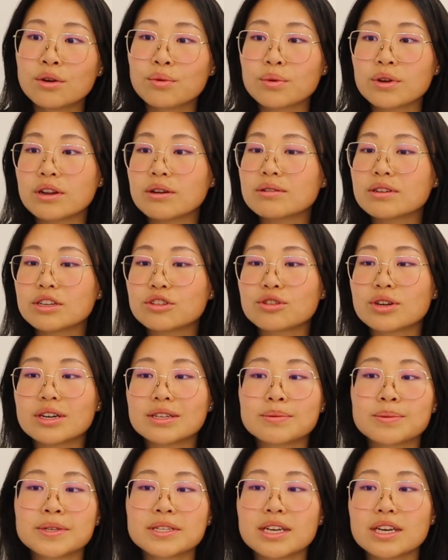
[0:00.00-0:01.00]
We don't need
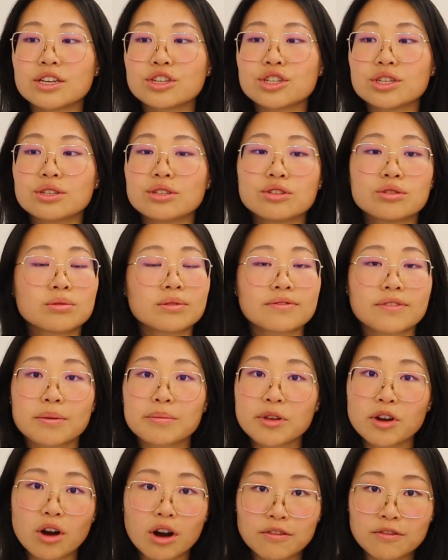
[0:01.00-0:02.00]
transportation to and
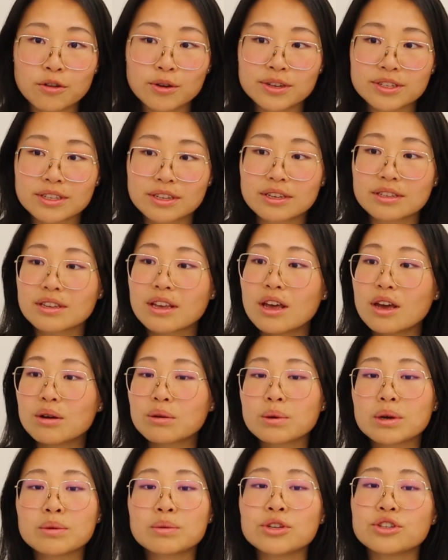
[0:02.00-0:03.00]
from the golf courses.
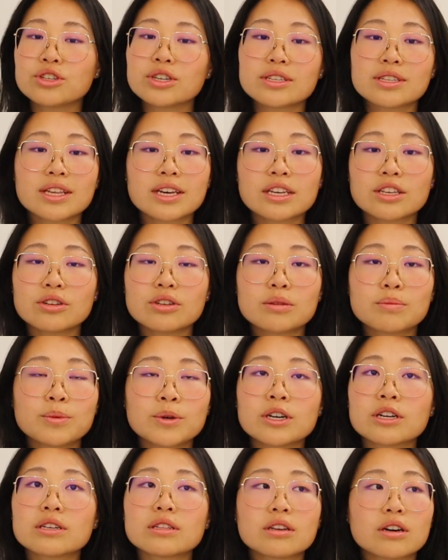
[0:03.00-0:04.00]
We would just like you to
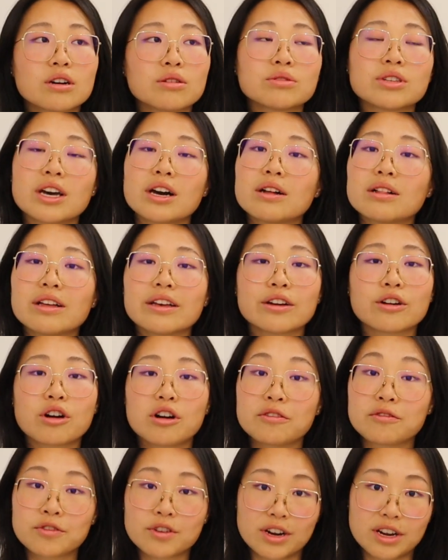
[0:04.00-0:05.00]
book the hotel and
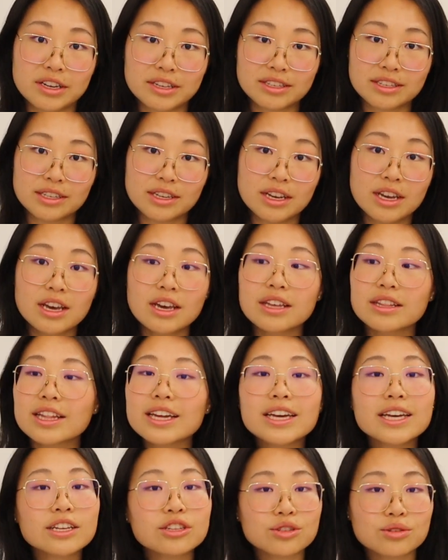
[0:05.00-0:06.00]
golf for us.
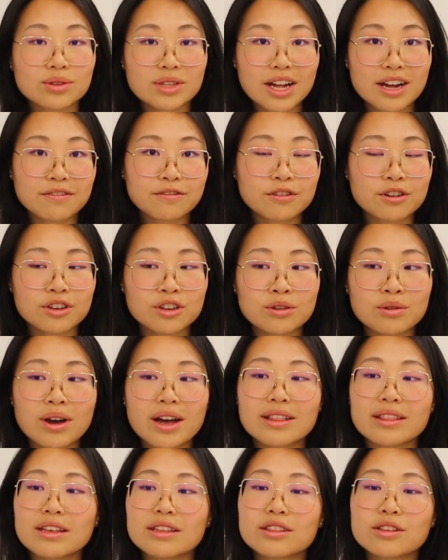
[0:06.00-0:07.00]
They can do that for you,
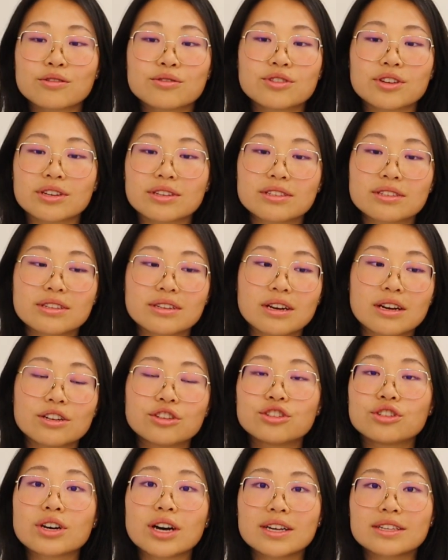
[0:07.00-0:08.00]
and then they'll just
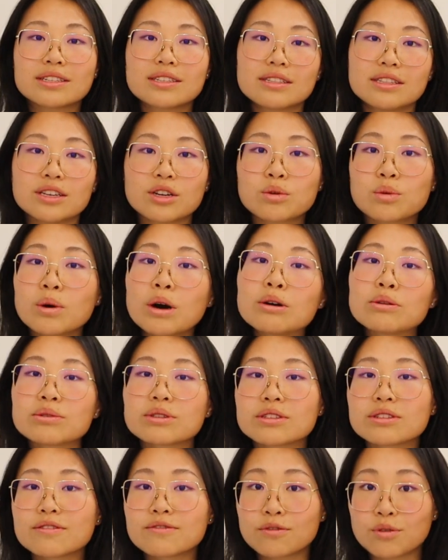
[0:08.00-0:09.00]
adjust the
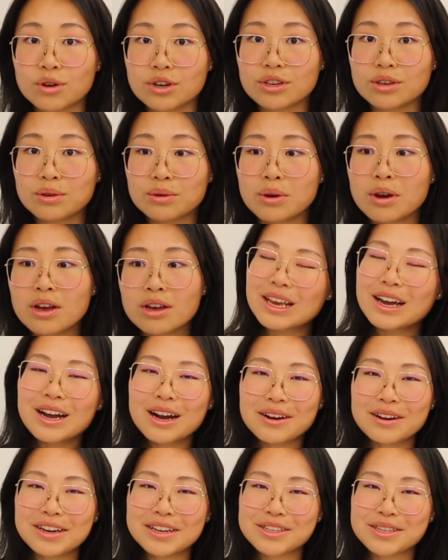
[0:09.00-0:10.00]
quote for you.
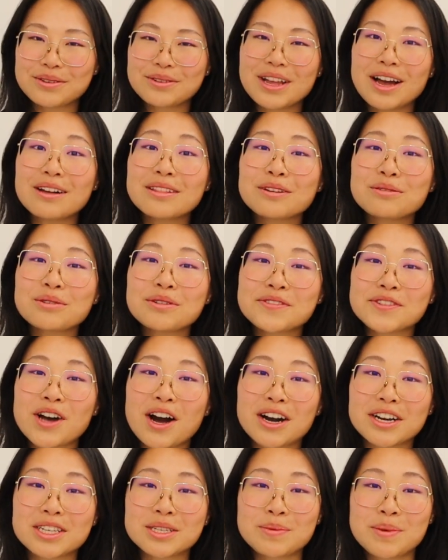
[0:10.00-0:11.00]
All right, so now that we've
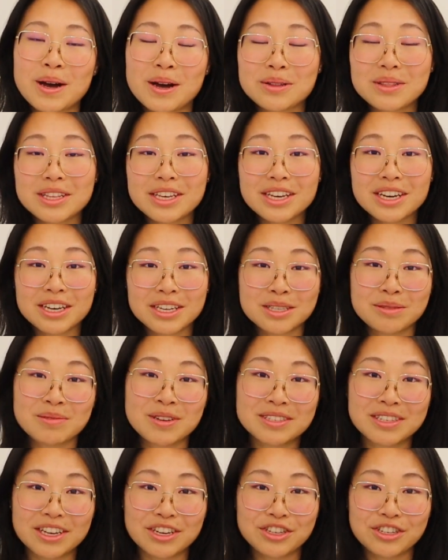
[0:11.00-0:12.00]
talked about the
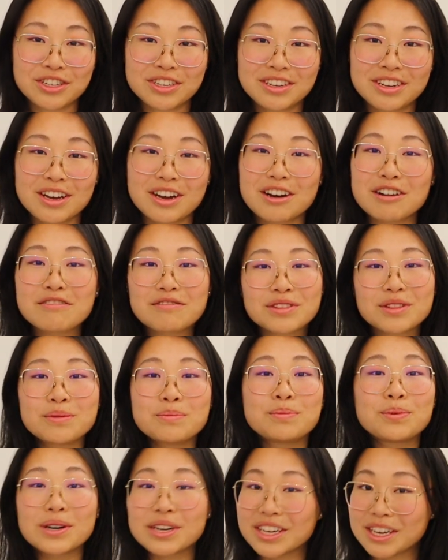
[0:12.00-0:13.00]
customization of the
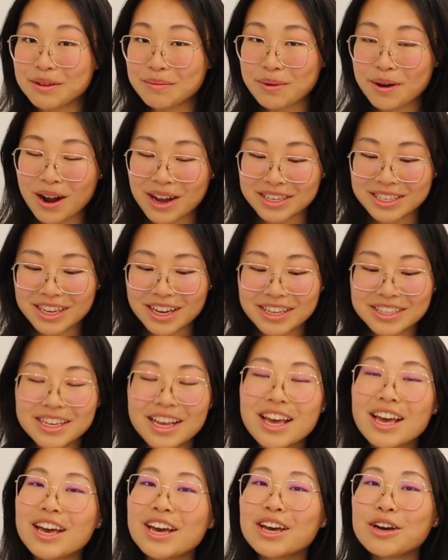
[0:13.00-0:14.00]
booking process,
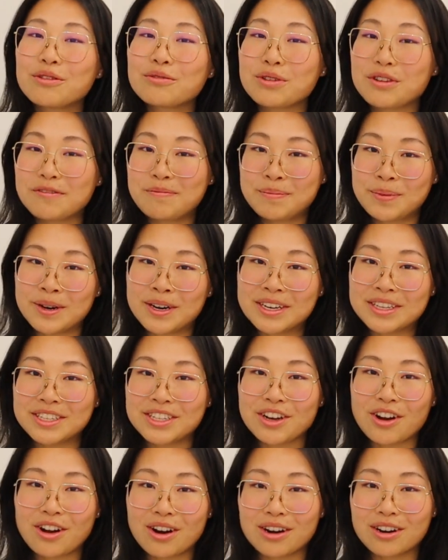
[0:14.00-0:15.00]
we've
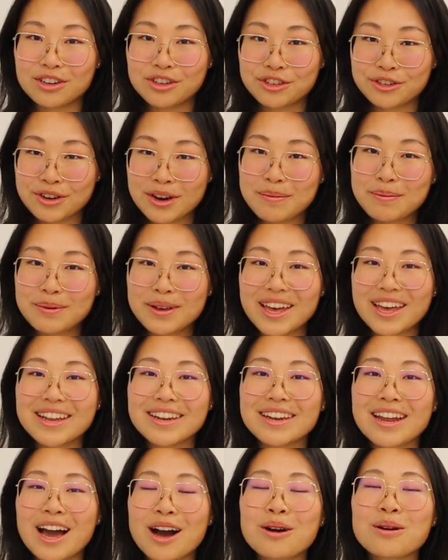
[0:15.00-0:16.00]
booked our trip,
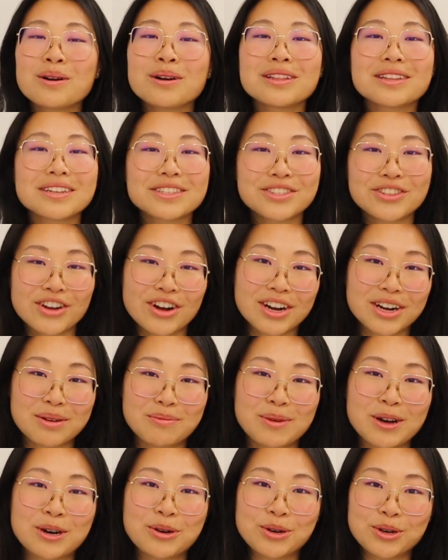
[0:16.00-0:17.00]
and now let's talk
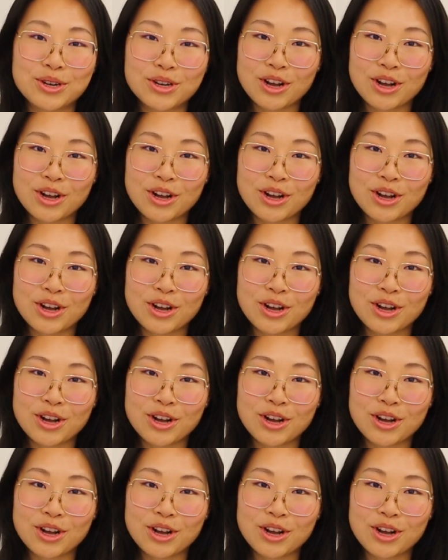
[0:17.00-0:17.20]
about